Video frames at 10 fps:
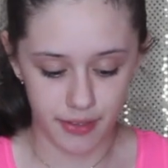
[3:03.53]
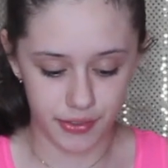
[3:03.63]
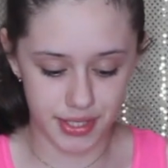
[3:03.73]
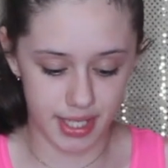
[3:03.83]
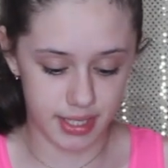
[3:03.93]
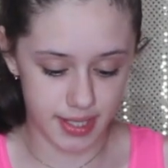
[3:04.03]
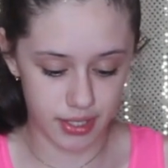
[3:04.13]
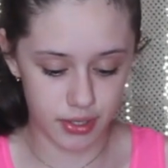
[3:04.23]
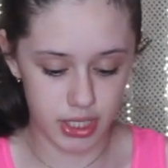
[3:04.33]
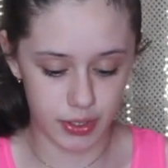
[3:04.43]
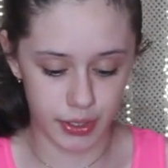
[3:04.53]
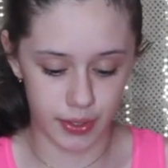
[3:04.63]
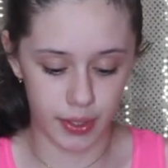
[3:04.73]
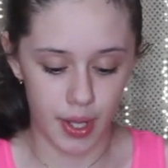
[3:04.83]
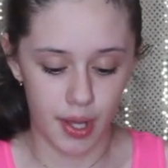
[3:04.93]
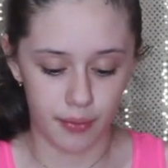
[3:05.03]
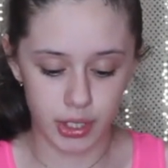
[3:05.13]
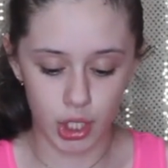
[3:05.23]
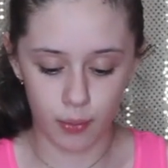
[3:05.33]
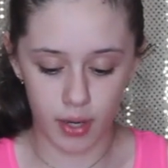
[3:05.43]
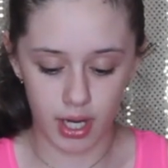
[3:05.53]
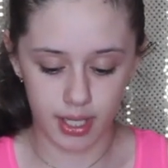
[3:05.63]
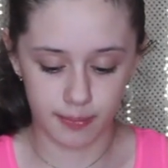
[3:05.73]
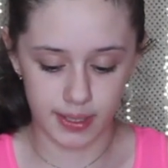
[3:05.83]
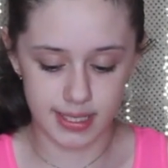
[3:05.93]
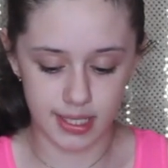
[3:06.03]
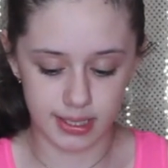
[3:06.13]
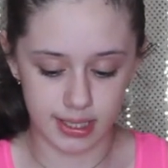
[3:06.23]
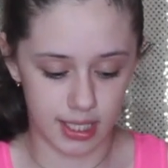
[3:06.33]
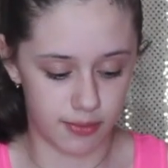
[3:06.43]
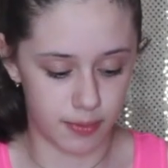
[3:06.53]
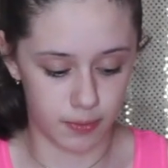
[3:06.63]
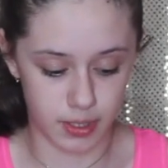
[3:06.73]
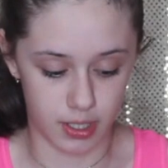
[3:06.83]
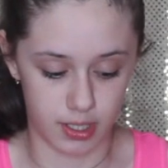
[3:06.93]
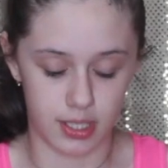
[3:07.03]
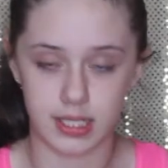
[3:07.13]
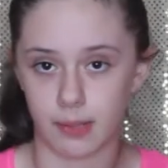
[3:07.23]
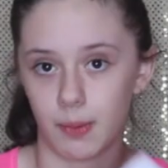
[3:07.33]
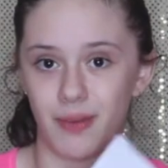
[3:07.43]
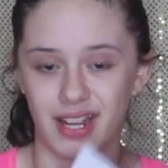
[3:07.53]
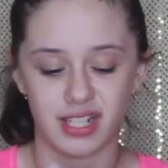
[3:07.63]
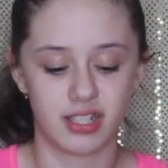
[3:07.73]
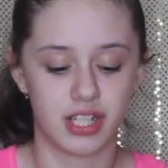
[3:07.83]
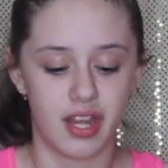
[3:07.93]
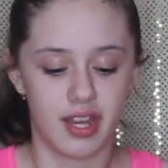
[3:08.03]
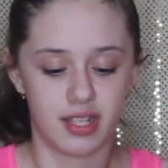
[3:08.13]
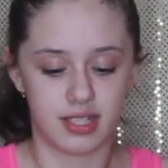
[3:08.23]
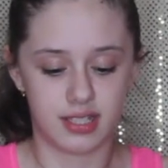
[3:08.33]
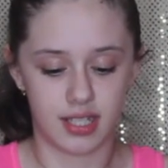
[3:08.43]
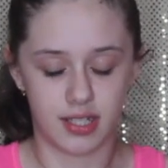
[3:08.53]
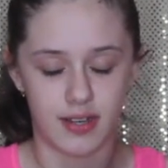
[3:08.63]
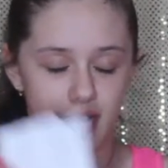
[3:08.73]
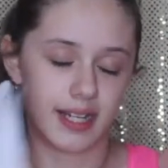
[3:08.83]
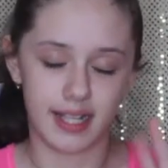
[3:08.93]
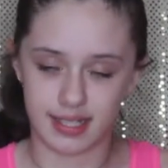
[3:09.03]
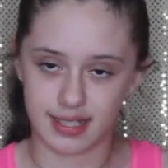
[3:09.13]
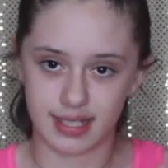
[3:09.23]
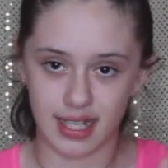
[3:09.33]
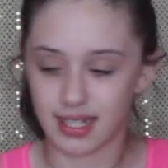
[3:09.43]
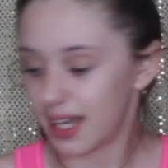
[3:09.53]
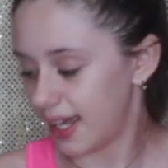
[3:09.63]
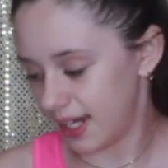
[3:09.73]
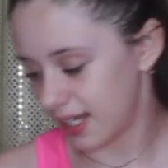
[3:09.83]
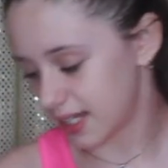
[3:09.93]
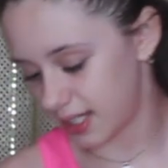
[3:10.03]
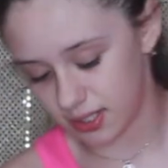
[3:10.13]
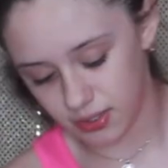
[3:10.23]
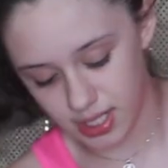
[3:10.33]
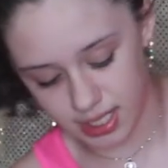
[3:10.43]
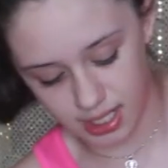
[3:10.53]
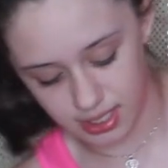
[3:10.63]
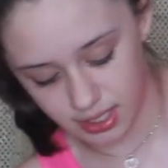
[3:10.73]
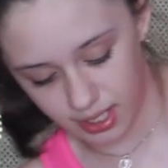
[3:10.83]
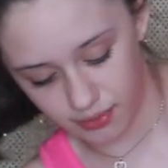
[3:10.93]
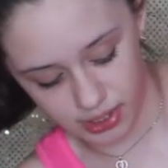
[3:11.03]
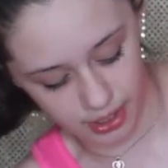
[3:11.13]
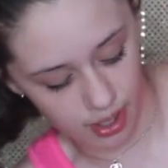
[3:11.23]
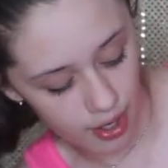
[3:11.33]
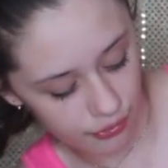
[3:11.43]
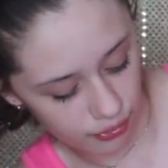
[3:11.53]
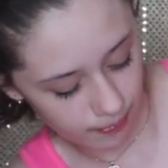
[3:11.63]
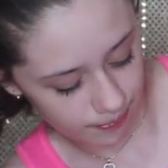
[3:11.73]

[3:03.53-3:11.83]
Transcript: If you sent accessories with your original product, please note that they have been returned in a separate package." So I didn't send any accessories, I took everything off.